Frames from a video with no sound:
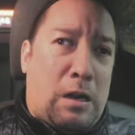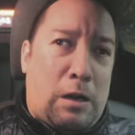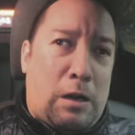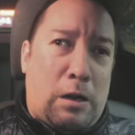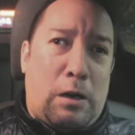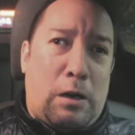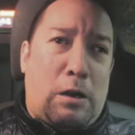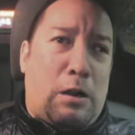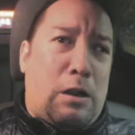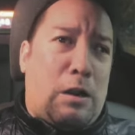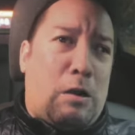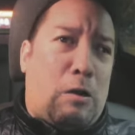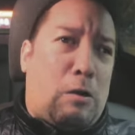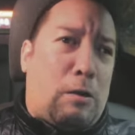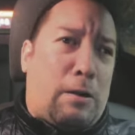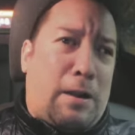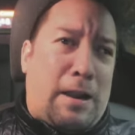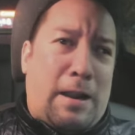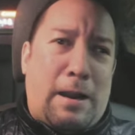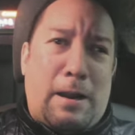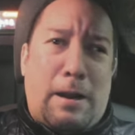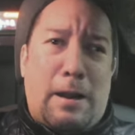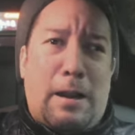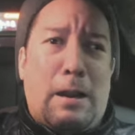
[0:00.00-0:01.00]
New
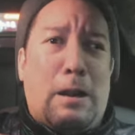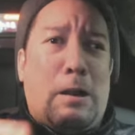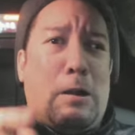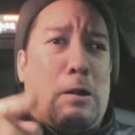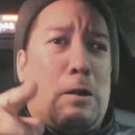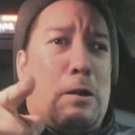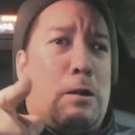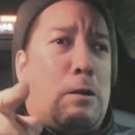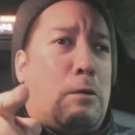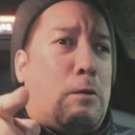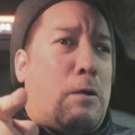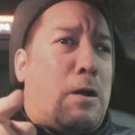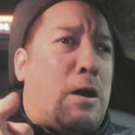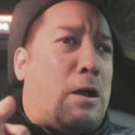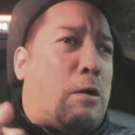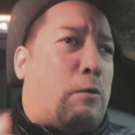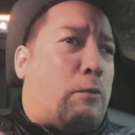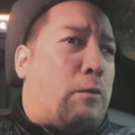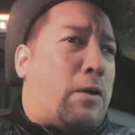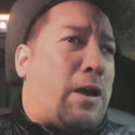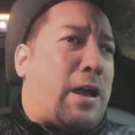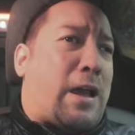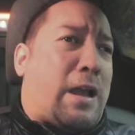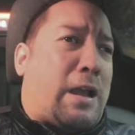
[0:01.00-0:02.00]
York. He did it in the
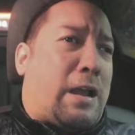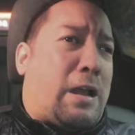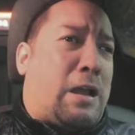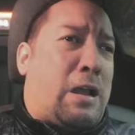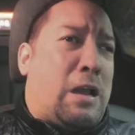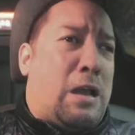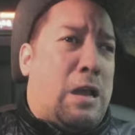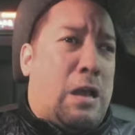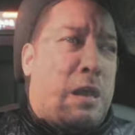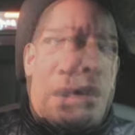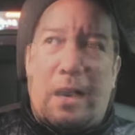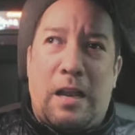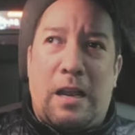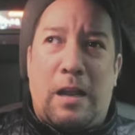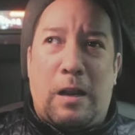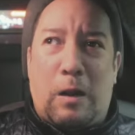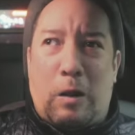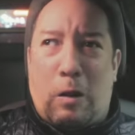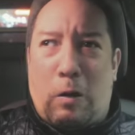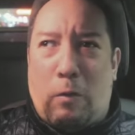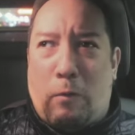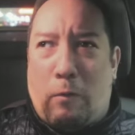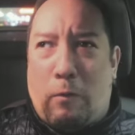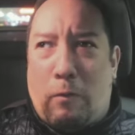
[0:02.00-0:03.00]
wrong way.
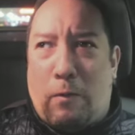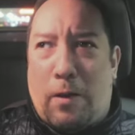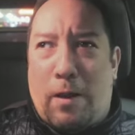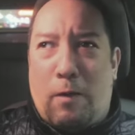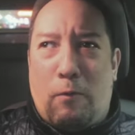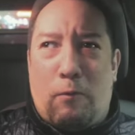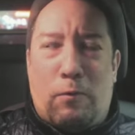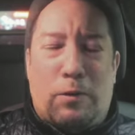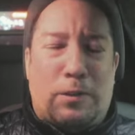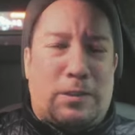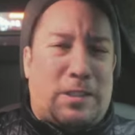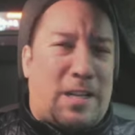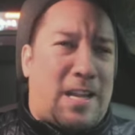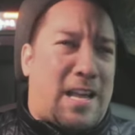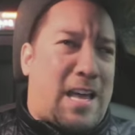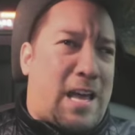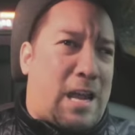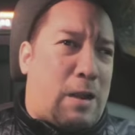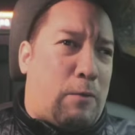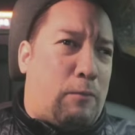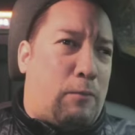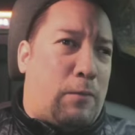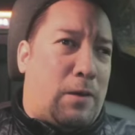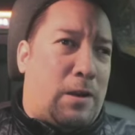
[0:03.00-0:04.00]
That was
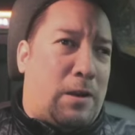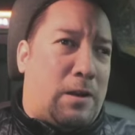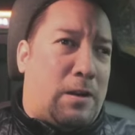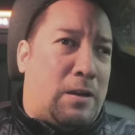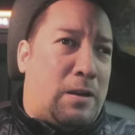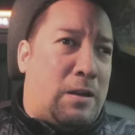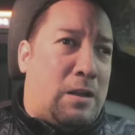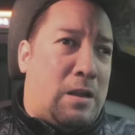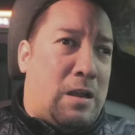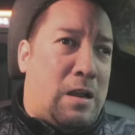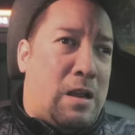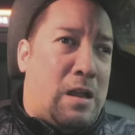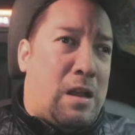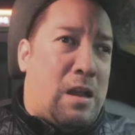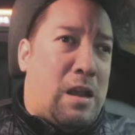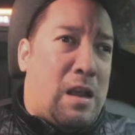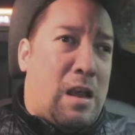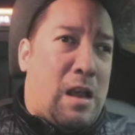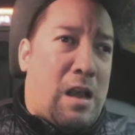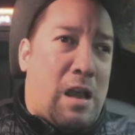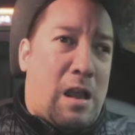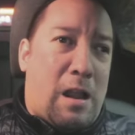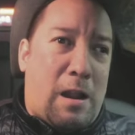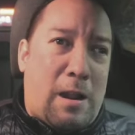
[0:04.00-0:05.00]
that, but
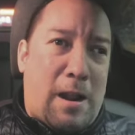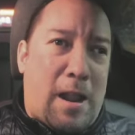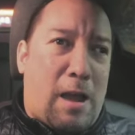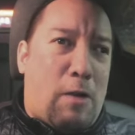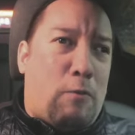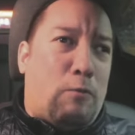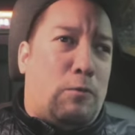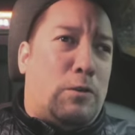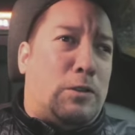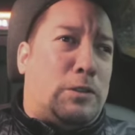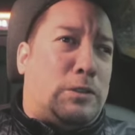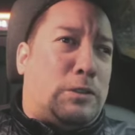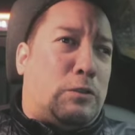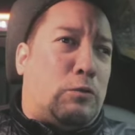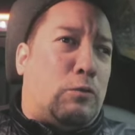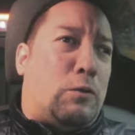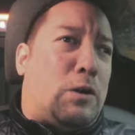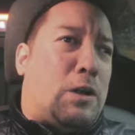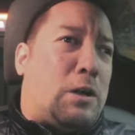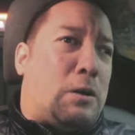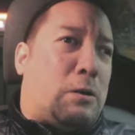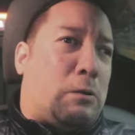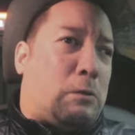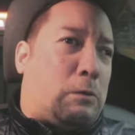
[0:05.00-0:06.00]
that was the
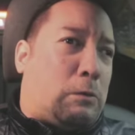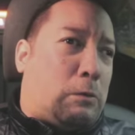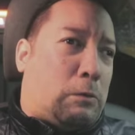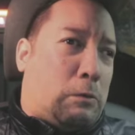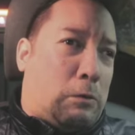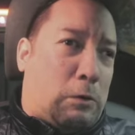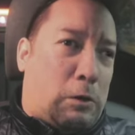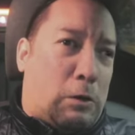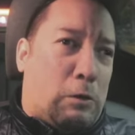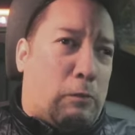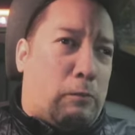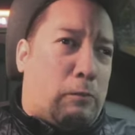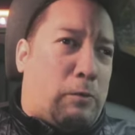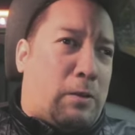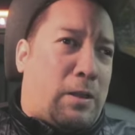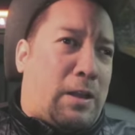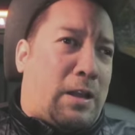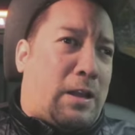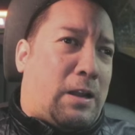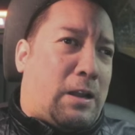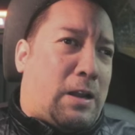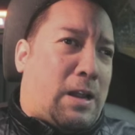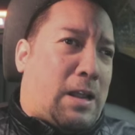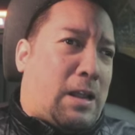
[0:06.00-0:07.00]
one good
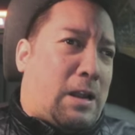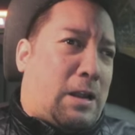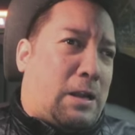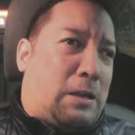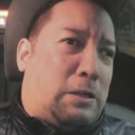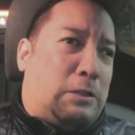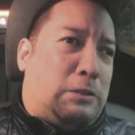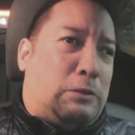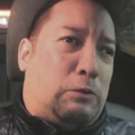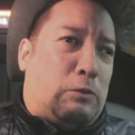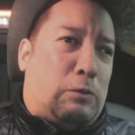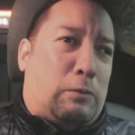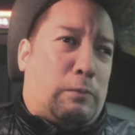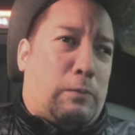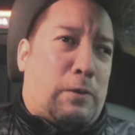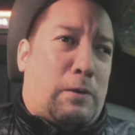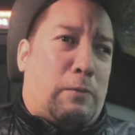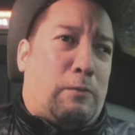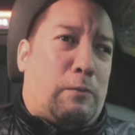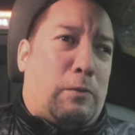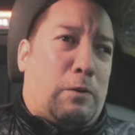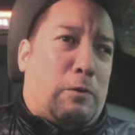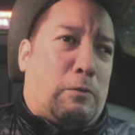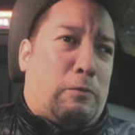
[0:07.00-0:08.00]
thing that he's
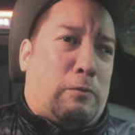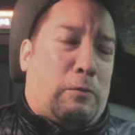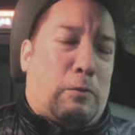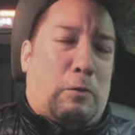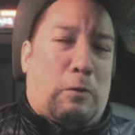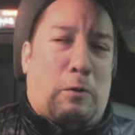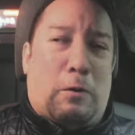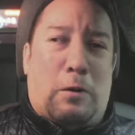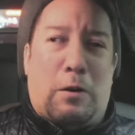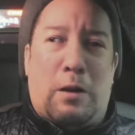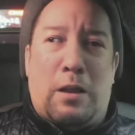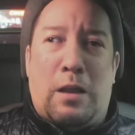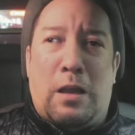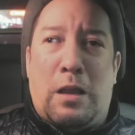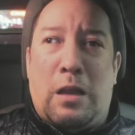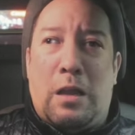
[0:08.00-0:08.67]
remembered for.